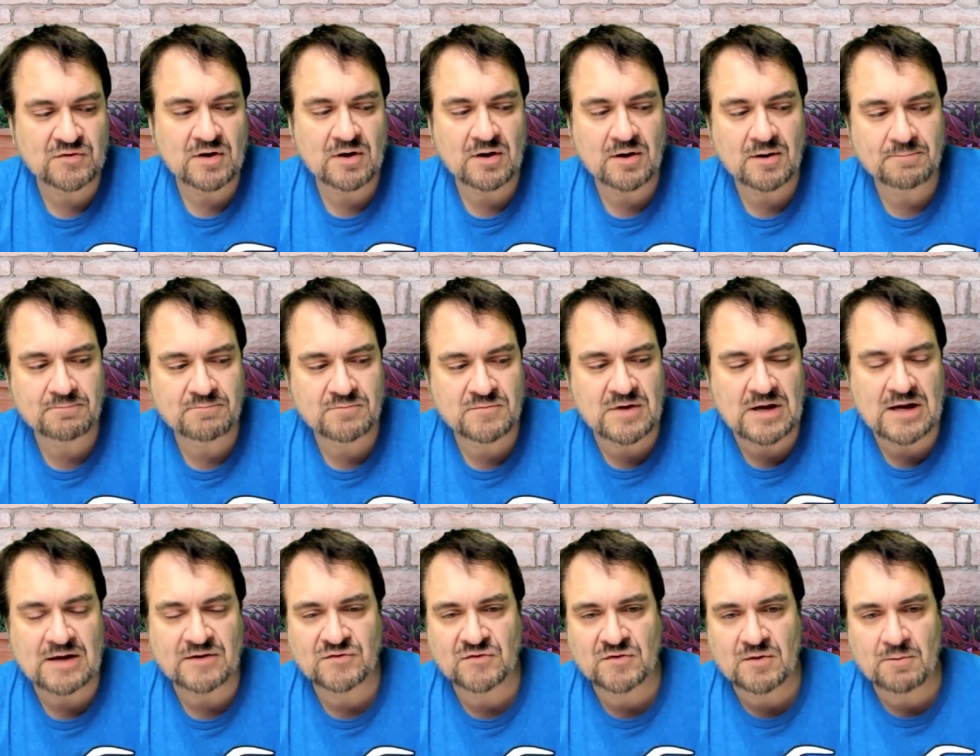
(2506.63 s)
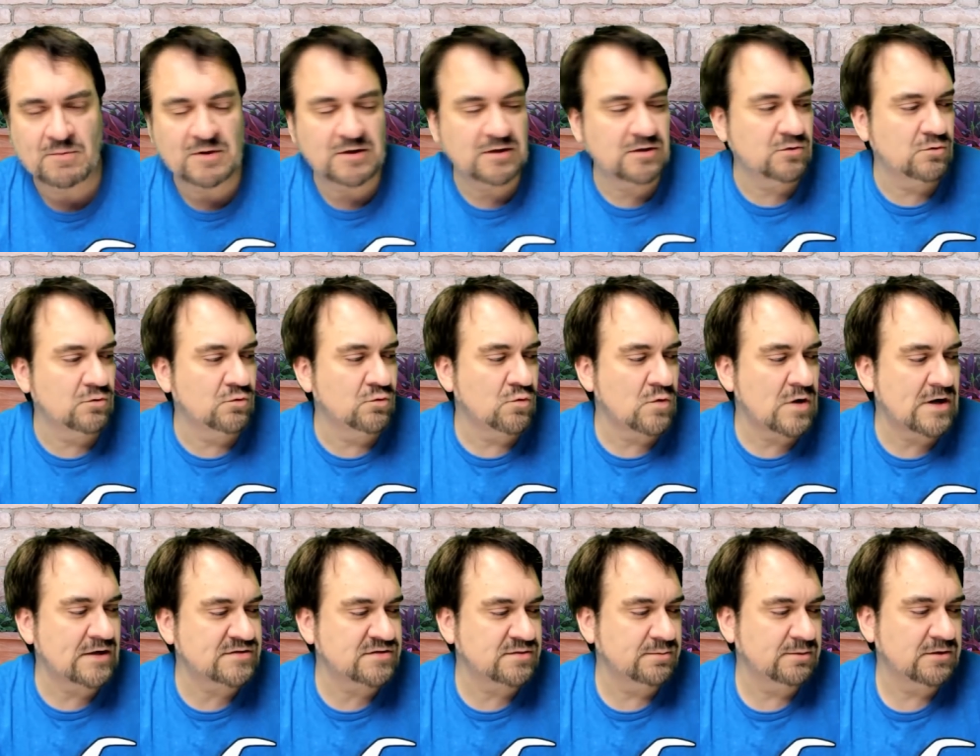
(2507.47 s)
Um, not somebody who
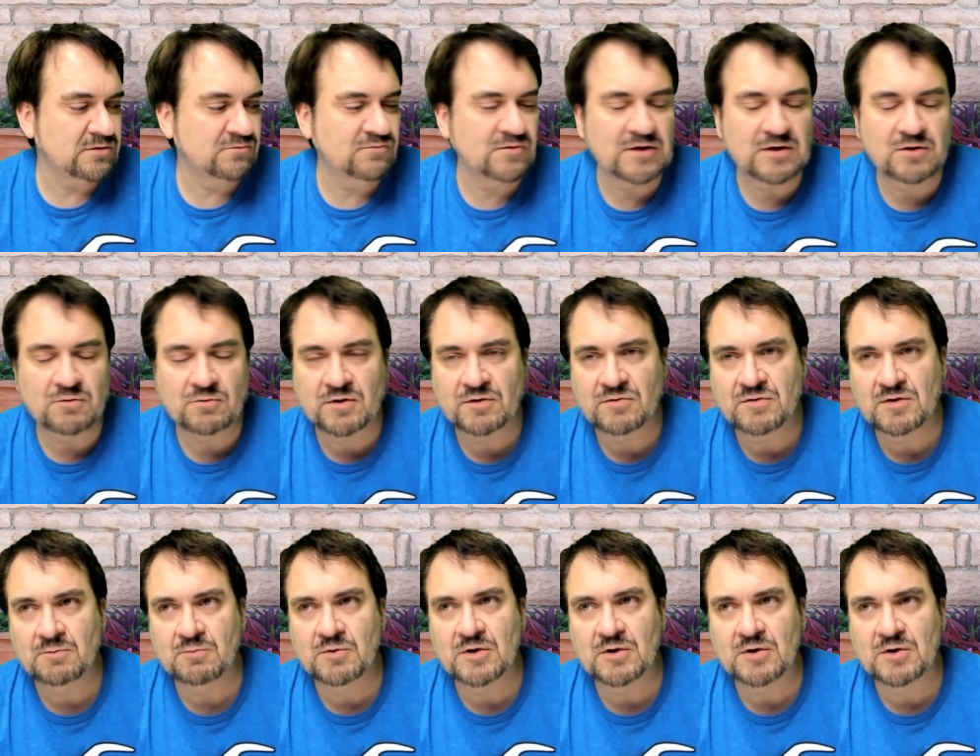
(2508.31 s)
wants to be in a video or anything,